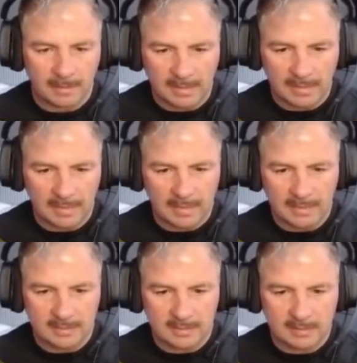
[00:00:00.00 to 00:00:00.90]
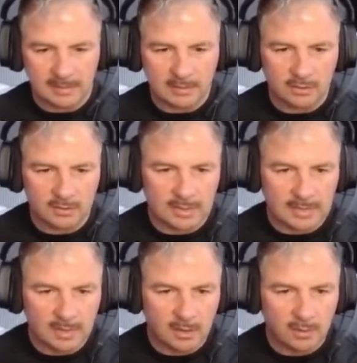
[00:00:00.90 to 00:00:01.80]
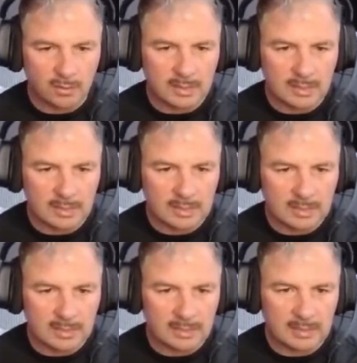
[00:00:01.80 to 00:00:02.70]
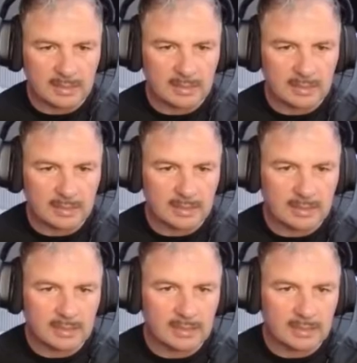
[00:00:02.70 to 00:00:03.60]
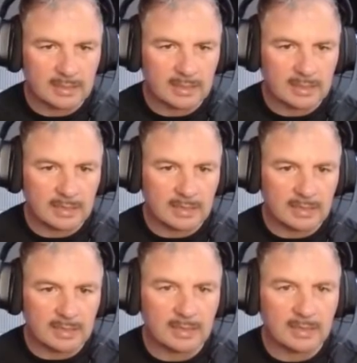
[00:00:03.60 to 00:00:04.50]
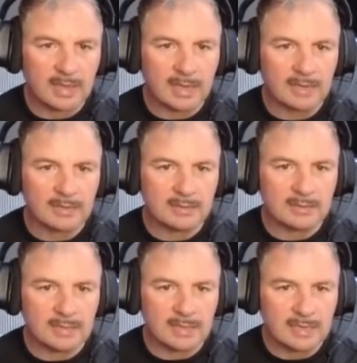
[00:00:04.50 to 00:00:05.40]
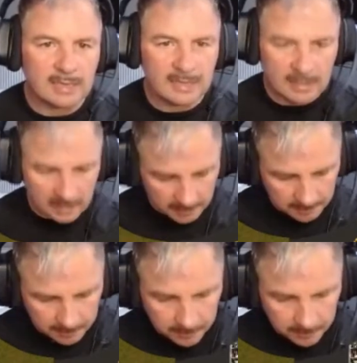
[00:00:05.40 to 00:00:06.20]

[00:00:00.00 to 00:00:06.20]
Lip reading: And use a yellow here, here, here, here, and here.